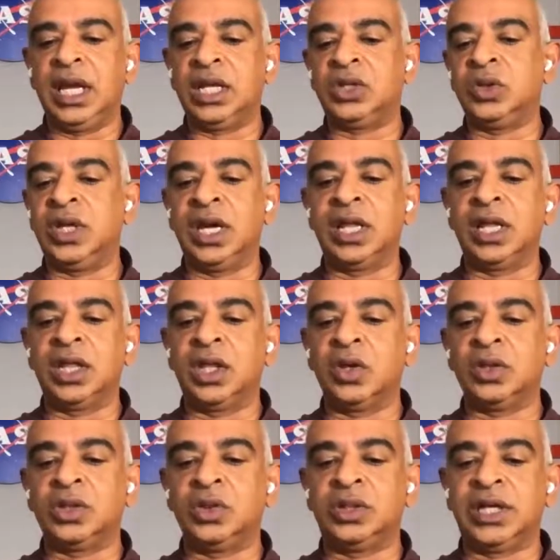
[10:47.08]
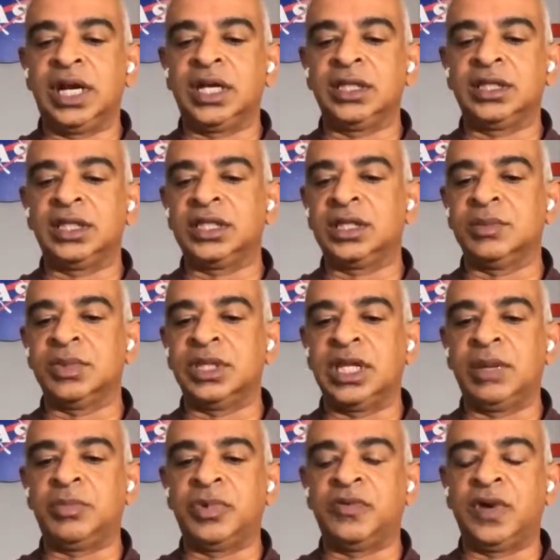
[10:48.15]
And together, those two tracking systems
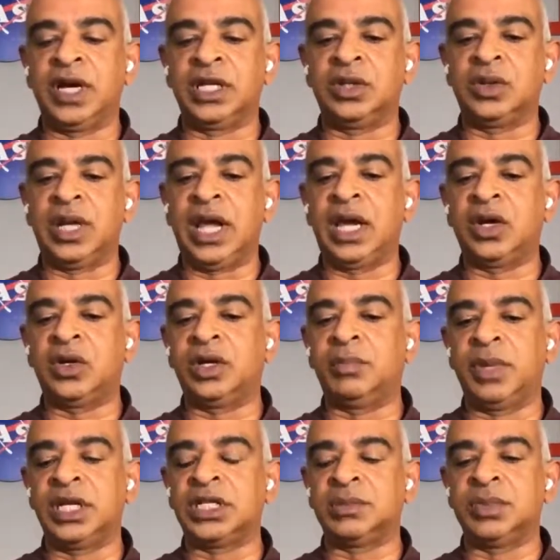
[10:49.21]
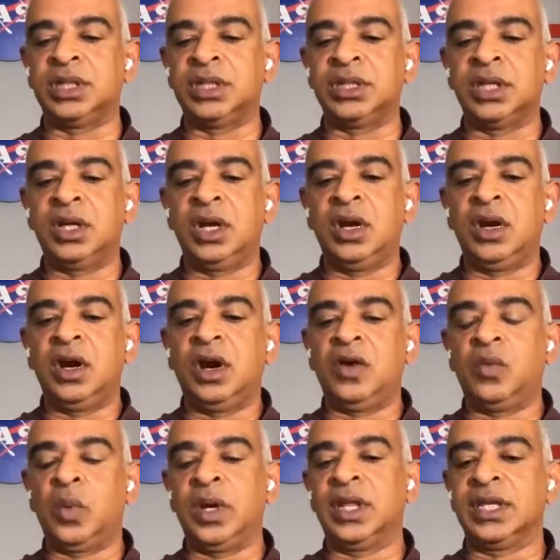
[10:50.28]
then provide you an accurate measurement
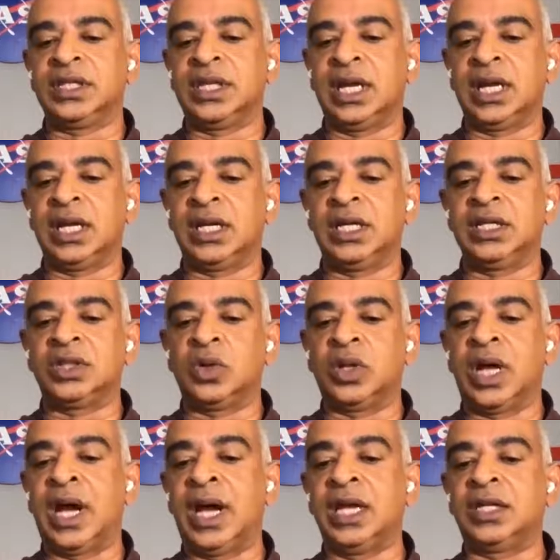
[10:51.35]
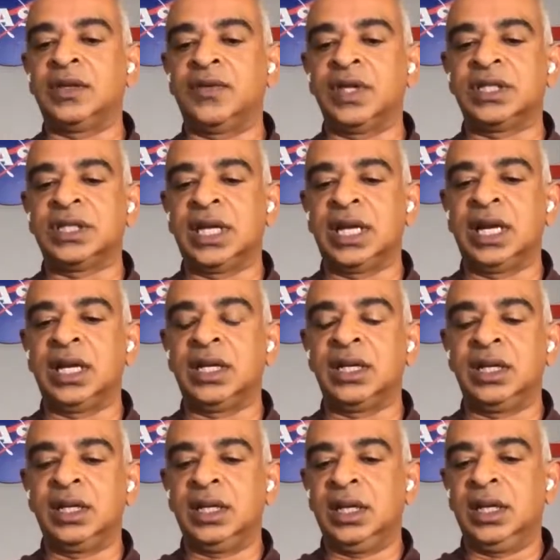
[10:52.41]
of where the satellite is or the height of the satellite
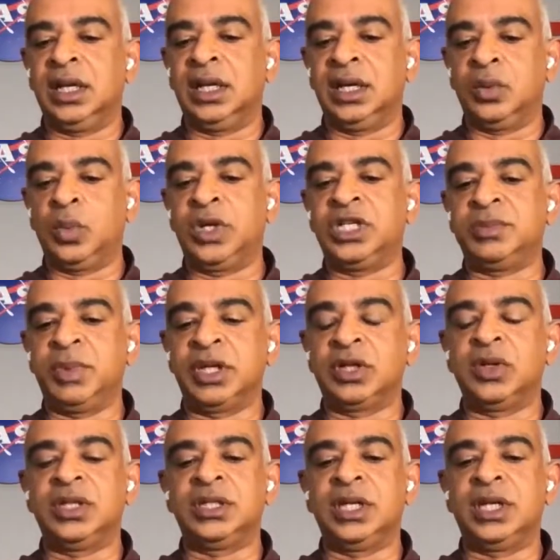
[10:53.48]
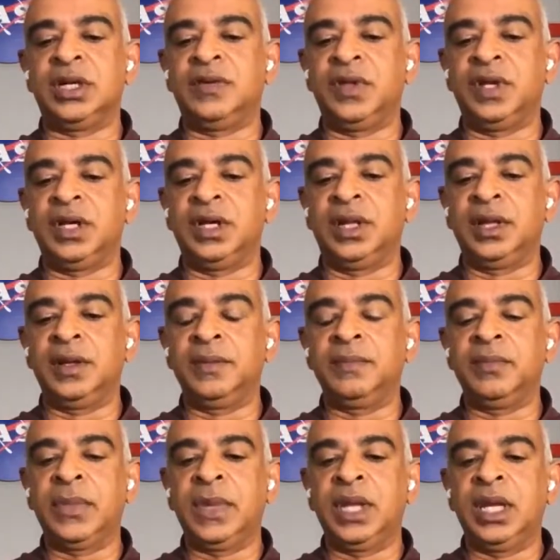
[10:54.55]
with respect to the center of the Earth.
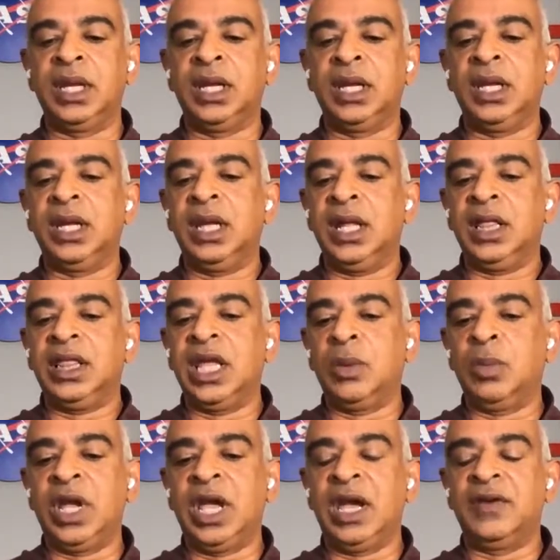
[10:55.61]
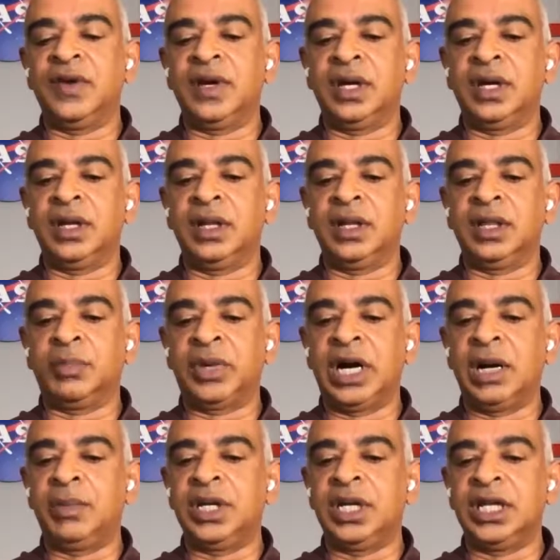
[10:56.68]
Then we have the
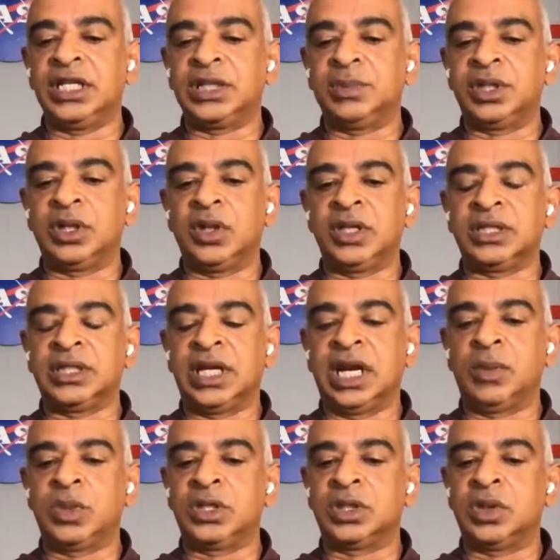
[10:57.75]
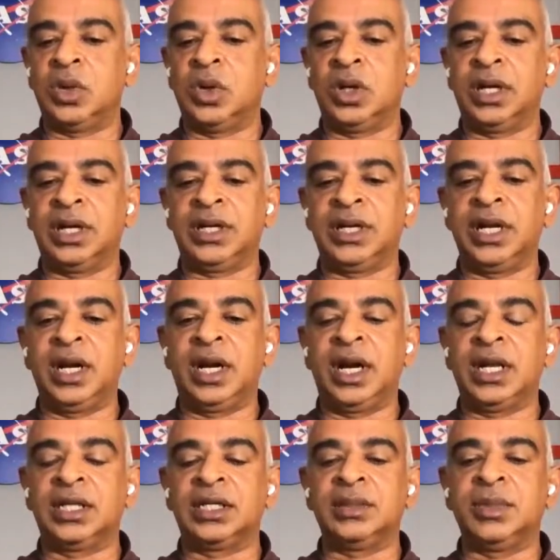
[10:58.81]
primary instrument on the satellite, which is called a radar
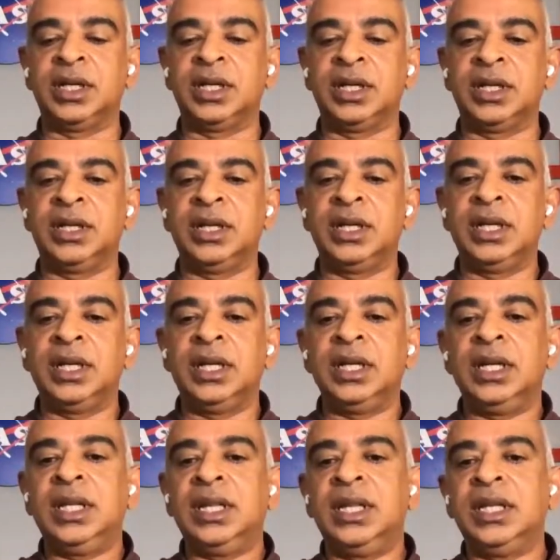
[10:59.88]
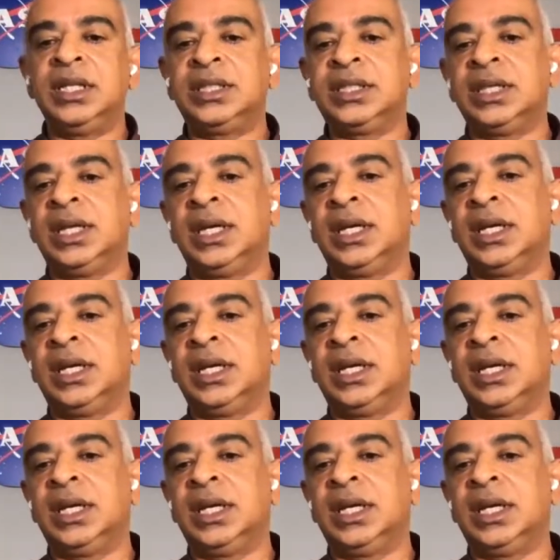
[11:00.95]
altimeter. This